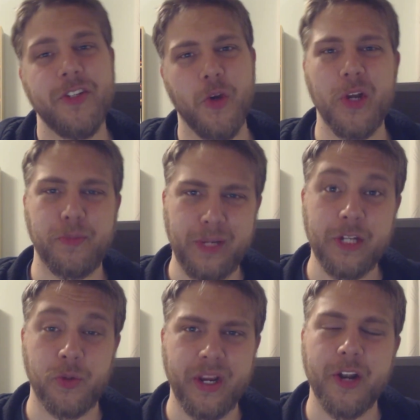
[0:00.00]
To which
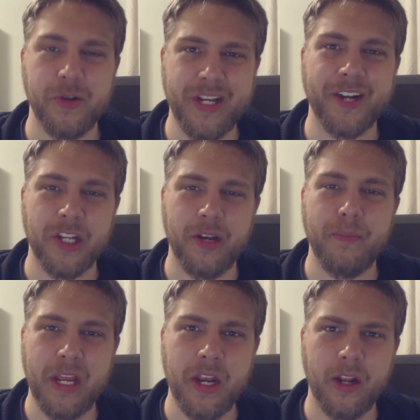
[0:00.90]
Petrie interjected
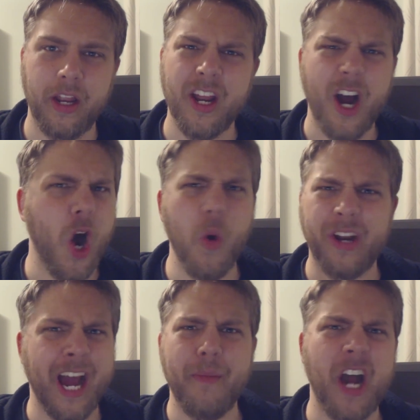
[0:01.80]
immediately, oh
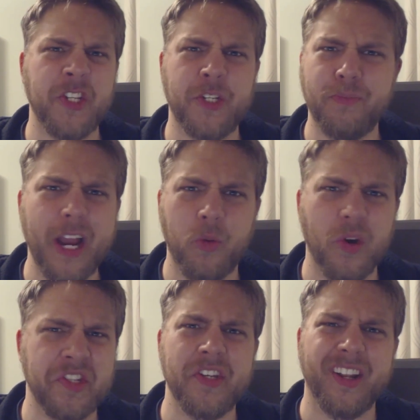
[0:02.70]
come on, Spike
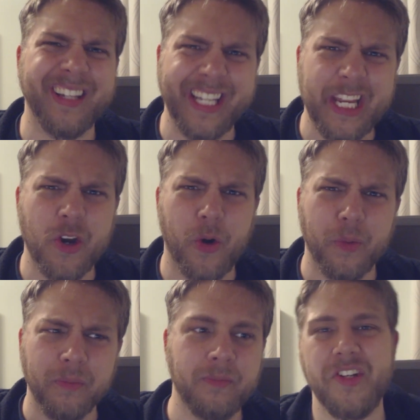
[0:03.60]
wasn't a leader.
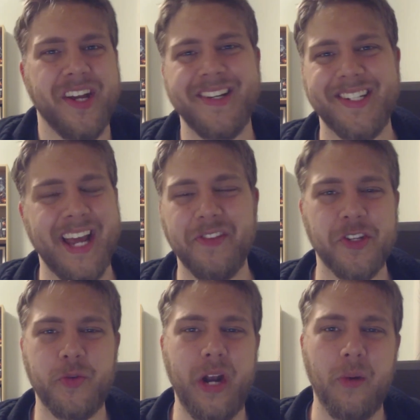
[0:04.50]
Which I just had
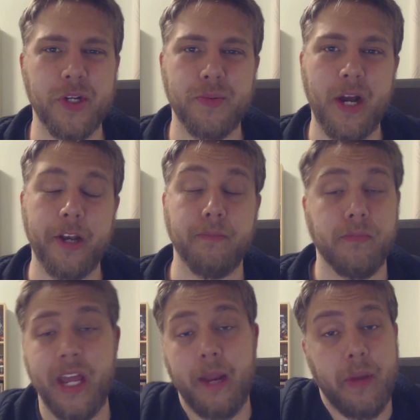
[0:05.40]
this drow respond,
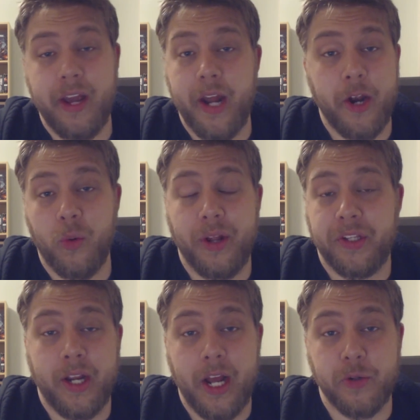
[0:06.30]
hey man, I don't write
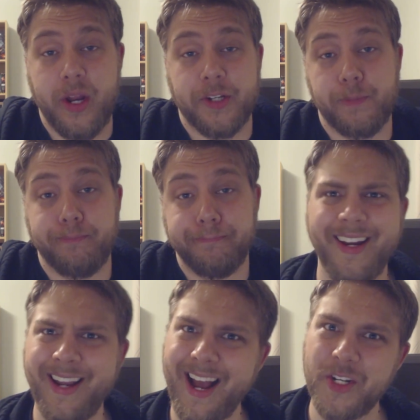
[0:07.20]
the contracts.
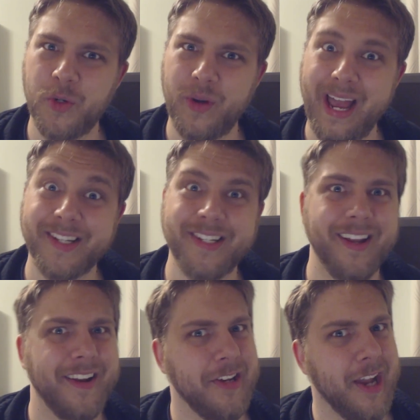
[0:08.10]
Contract
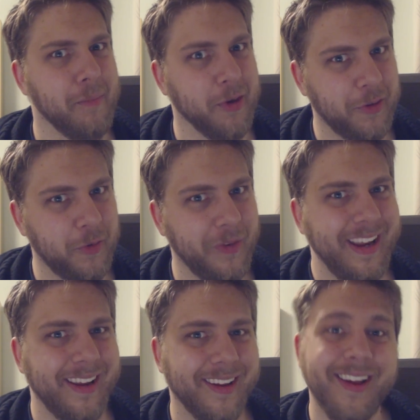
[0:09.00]
number
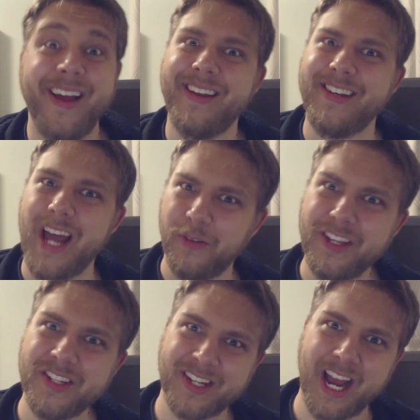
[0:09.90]
3. Now
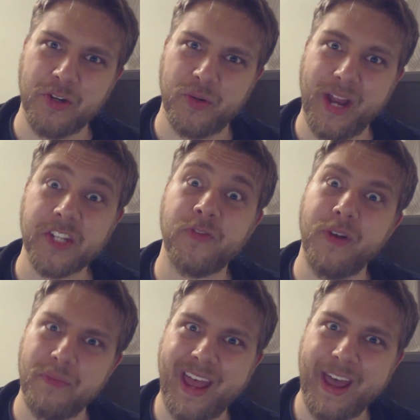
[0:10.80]
this contract's
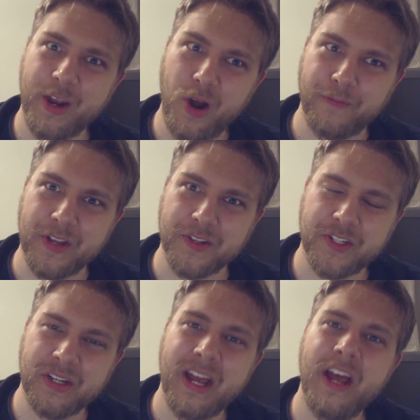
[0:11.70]
from the head
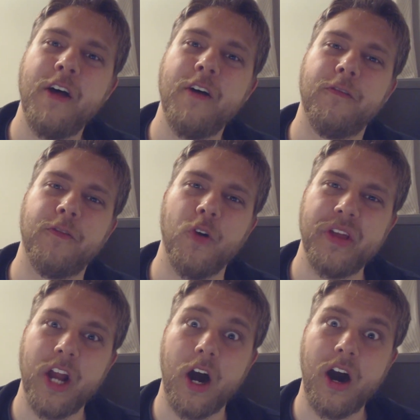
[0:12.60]
office. For
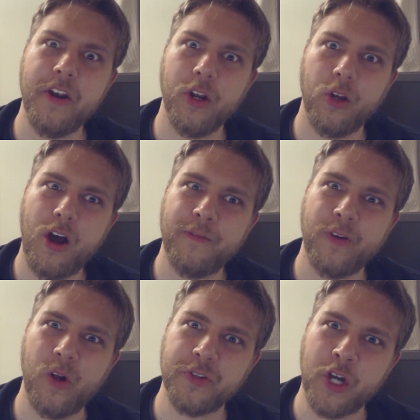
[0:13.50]
the
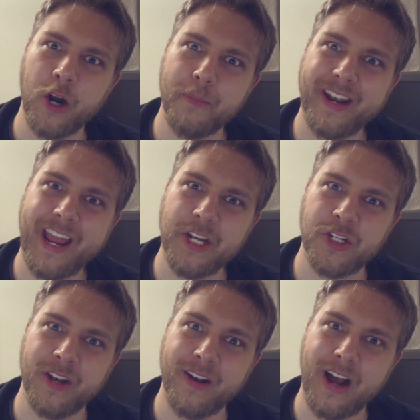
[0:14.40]
unlawful
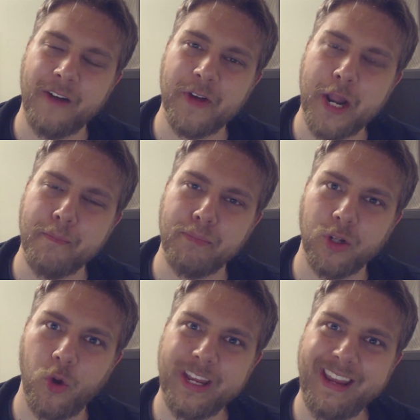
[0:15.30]
termination of an
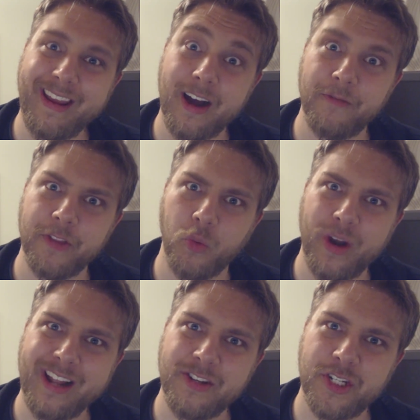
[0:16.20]
employee of the
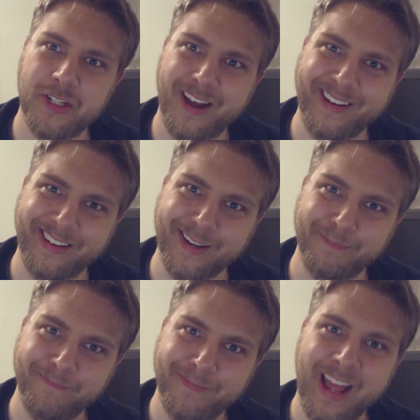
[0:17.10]
Red Sun.
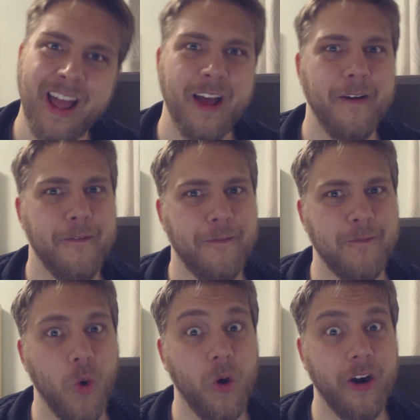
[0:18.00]

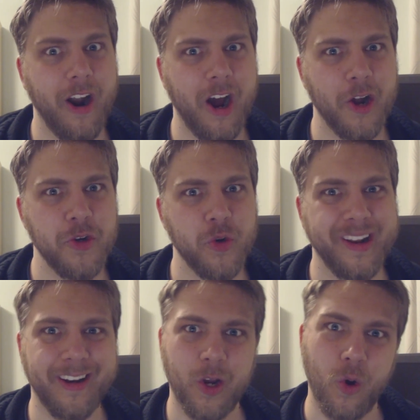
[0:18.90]

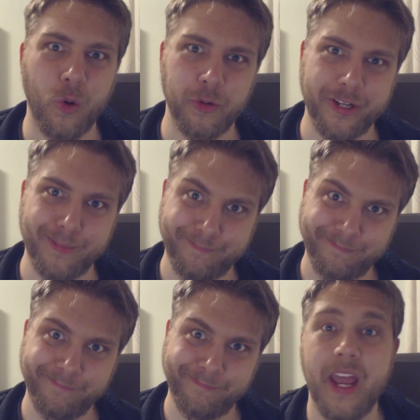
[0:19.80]
400 gold.
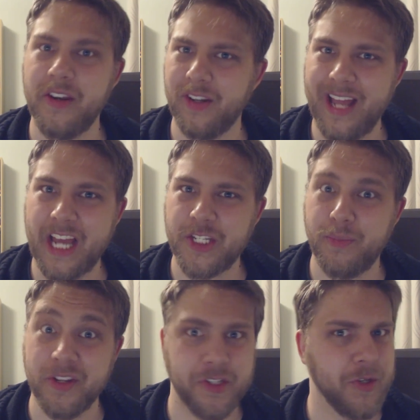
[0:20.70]
And
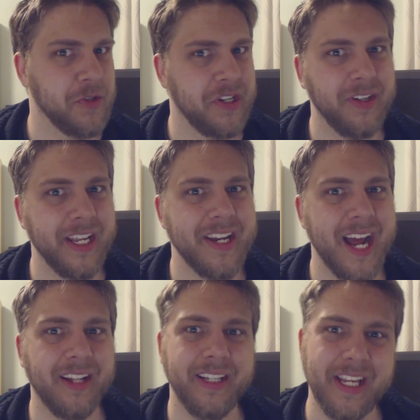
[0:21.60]
last but certainly
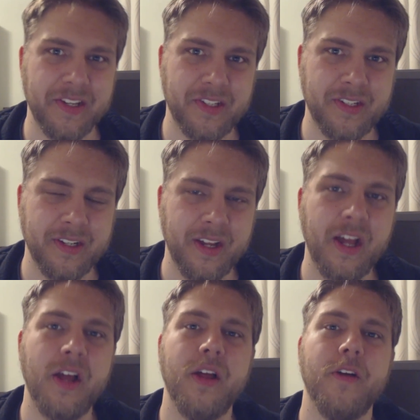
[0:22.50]
not least,
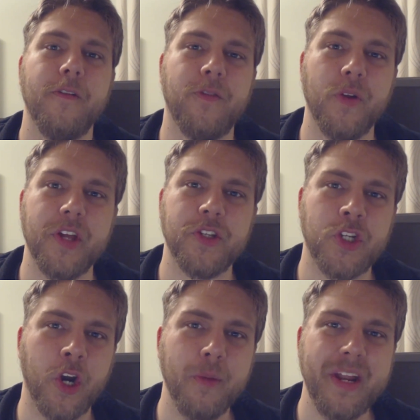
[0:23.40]
for the
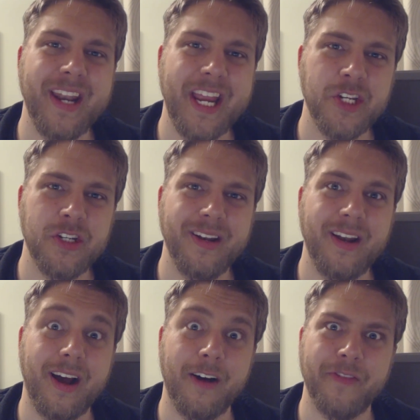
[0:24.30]

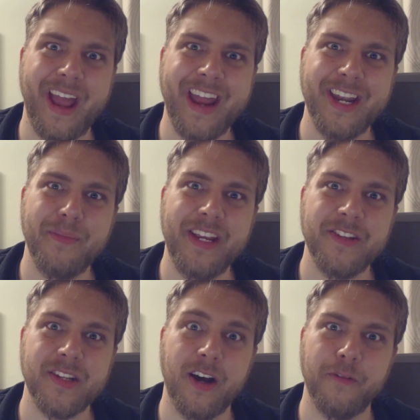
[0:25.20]
termination of
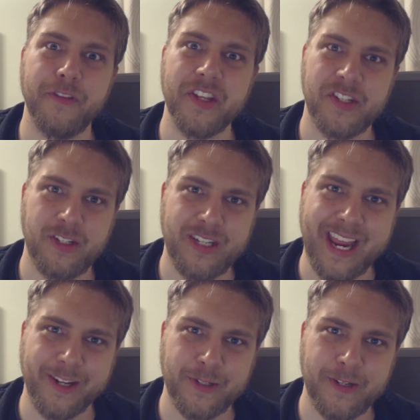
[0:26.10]
enemies of the
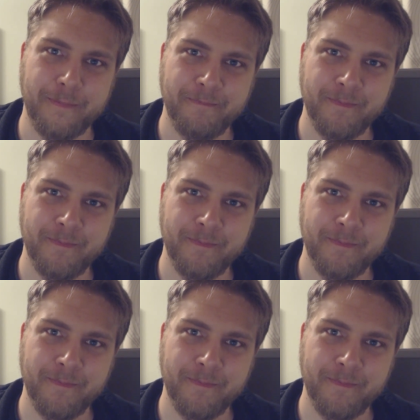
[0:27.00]
state.